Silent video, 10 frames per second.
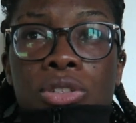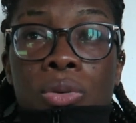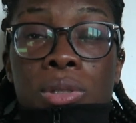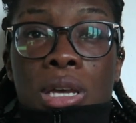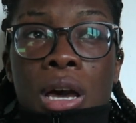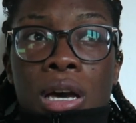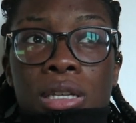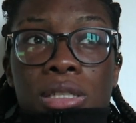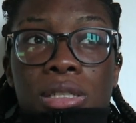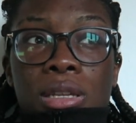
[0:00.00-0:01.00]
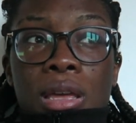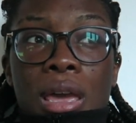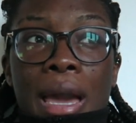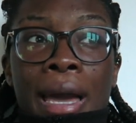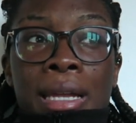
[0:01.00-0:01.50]
So it's us,
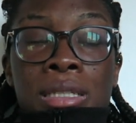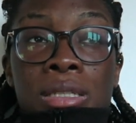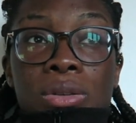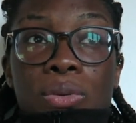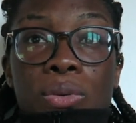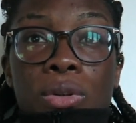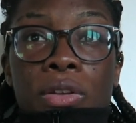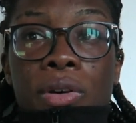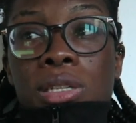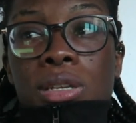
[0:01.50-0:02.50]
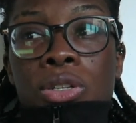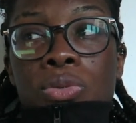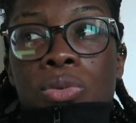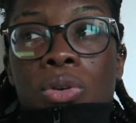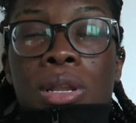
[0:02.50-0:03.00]
and all of us are
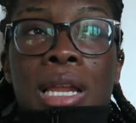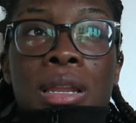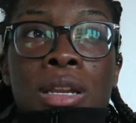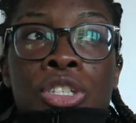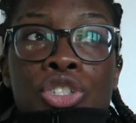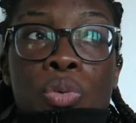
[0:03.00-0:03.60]
doing online learning.